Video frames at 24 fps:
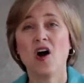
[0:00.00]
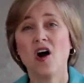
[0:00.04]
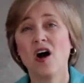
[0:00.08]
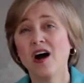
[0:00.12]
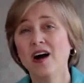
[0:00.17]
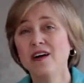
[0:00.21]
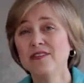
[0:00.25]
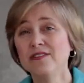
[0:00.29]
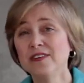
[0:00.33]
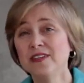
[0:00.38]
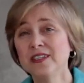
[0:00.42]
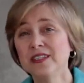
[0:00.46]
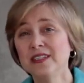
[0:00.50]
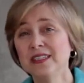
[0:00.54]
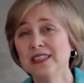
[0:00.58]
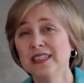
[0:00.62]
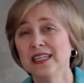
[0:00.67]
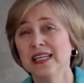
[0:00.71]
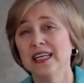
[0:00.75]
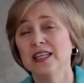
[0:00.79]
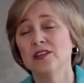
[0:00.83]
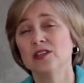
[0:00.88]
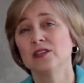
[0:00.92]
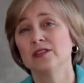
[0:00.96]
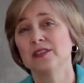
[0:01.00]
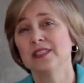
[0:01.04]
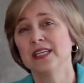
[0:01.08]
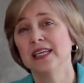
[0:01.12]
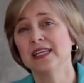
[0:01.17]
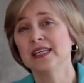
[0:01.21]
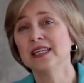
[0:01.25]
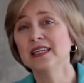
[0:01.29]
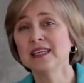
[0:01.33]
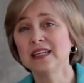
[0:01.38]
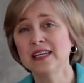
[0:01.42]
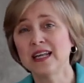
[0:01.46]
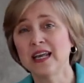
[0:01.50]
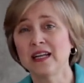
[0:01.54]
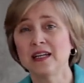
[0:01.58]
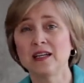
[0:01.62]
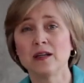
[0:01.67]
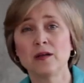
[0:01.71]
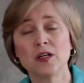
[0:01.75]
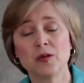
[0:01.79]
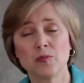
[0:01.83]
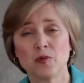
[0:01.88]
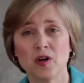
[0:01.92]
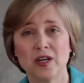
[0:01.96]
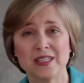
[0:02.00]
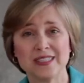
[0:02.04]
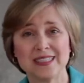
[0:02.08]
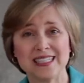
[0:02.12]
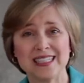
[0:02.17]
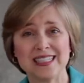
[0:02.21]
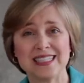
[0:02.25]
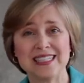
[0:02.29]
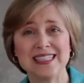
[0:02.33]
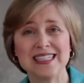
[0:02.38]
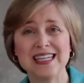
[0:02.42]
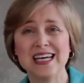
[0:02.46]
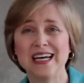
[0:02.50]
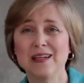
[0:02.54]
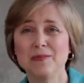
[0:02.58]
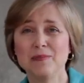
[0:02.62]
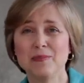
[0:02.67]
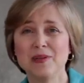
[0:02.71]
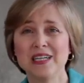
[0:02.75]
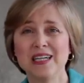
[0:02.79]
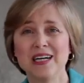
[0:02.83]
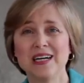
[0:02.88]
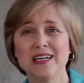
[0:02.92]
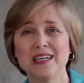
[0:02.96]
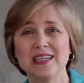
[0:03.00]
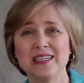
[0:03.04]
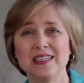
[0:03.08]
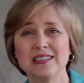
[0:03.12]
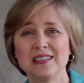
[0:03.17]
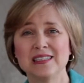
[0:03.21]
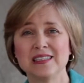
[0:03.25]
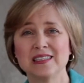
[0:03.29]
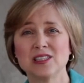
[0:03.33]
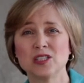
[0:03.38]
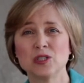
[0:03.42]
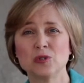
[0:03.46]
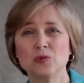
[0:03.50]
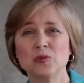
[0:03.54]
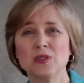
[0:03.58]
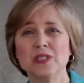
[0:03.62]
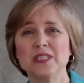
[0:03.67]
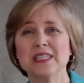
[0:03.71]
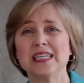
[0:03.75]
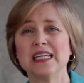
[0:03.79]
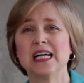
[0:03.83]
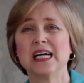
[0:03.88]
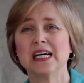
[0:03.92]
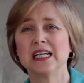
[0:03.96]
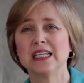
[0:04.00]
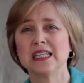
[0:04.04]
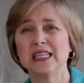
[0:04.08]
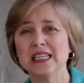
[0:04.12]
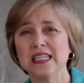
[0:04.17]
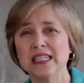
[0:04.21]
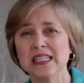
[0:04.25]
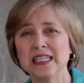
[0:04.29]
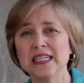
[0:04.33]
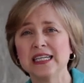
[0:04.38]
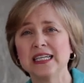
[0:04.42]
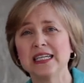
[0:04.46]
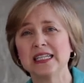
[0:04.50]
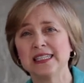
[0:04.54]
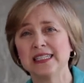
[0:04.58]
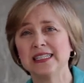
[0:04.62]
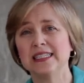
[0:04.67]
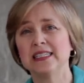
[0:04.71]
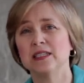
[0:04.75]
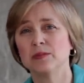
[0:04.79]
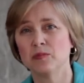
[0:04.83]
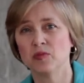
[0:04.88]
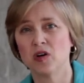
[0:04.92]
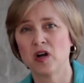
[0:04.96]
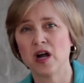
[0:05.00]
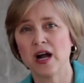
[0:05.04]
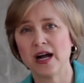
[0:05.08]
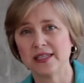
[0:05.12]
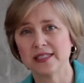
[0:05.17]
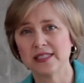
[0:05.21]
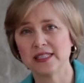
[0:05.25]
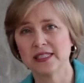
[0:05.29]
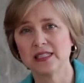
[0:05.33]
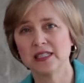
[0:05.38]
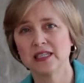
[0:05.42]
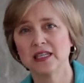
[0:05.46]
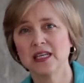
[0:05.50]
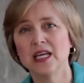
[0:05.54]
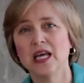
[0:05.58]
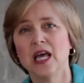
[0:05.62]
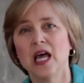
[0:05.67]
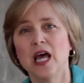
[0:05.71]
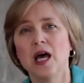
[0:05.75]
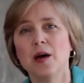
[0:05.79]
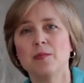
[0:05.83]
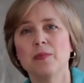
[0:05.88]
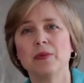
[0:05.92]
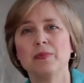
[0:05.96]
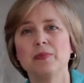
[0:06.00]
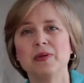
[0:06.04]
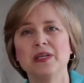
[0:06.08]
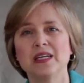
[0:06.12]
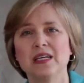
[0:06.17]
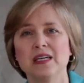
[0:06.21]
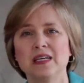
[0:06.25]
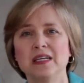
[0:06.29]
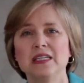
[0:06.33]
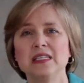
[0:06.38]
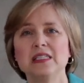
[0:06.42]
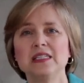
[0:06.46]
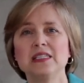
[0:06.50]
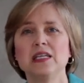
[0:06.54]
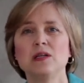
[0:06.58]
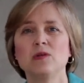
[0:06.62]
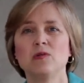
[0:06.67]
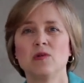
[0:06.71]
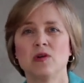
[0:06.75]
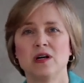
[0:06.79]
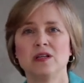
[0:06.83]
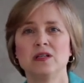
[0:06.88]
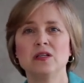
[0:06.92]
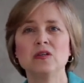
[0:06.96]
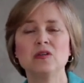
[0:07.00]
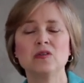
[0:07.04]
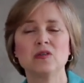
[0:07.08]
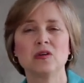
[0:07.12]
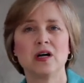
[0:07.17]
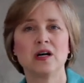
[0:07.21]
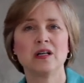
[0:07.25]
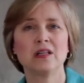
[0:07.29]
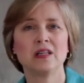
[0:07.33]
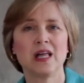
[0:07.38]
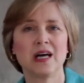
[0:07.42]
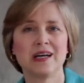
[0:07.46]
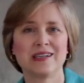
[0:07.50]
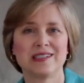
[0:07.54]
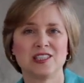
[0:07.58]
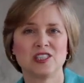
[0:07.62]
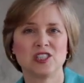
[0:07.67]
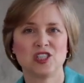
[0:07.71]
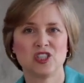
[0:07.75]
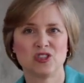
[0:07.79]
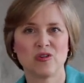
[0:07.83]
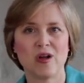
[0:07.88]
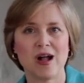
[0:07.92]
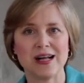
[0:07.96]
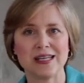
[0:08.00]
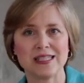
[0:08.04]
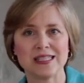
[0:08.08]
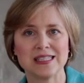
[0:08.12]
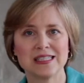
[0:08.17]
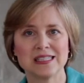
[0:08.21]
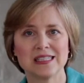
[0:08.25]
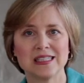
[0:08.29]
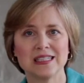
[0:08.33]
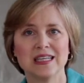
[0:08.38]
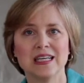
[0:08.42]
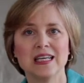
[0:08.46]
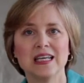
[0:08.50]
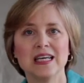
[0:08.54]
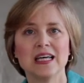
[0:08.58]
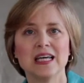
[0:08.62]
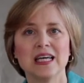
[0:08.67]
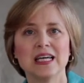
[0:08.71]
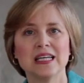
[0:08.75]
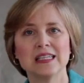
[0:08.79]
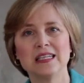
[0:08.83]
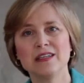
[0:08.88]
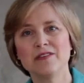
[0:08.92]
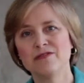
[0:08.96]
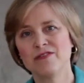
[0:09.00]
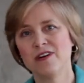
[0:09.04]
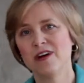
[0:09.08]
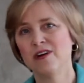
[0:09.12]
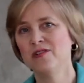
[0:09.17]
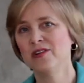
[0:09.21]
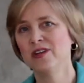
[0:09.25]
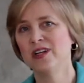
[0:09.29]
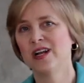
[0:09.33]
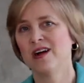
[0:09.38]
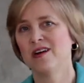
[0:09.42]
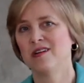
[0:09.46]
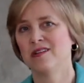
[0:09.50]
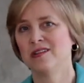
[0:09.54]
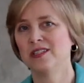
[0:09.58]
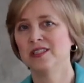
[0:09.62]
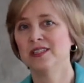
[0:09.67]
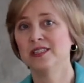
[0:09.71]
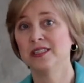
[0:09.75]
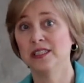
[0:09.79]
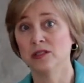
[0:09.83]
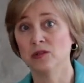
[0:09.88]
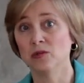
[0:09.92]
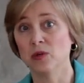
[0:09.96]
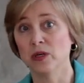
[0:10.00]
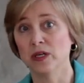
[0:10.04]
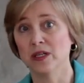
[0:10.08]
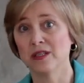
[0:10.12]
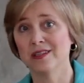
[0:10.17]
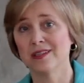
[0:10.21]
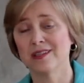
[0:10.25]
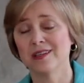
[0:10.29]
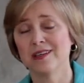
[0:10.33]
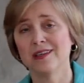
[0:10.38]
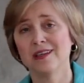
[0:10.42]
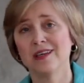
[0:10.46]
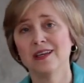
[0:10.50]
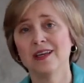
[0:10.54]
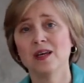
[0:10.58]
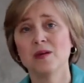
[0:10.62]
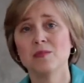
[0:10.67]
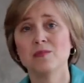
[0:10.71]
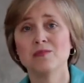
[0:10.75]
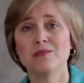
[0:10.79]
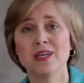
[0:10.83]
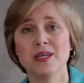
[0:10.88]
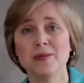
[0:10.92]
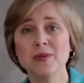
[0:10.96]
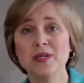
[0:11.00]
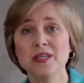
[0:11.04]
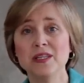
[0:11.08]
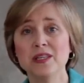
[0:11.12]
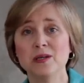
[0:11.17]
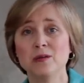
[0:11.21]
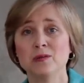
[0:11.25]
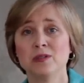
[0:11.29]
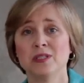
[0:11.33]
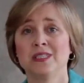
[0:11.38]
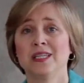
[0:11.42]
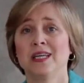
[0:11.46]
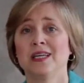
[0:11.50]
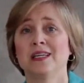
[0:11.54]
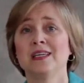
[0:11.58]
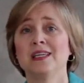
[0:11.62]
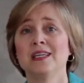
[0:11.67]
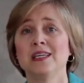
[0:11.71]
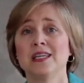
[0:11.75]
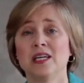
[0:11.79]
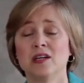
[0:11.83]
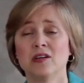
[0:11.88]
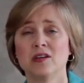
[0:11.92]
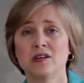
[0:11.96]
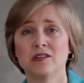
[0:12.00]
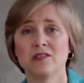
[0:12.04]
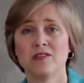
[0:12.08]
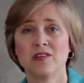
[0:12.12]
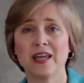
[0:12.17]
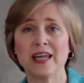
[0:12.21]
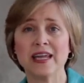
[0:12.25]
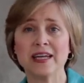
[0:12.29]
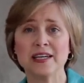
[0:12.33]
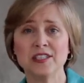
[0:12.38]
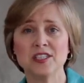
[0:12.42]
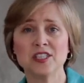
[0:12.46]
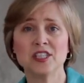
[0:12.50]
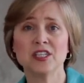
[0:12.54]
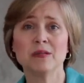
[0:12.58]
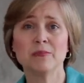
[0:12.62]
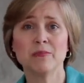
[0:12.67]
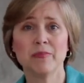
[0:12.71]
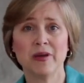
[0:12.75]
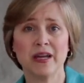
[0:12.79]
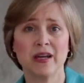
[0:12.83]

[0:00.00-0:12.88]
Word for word: often they're taking an antidepressant not because they're really clinically depressed, but because they were under a lot of stress and they found it hard to deal with. Maybe they were taking care of aging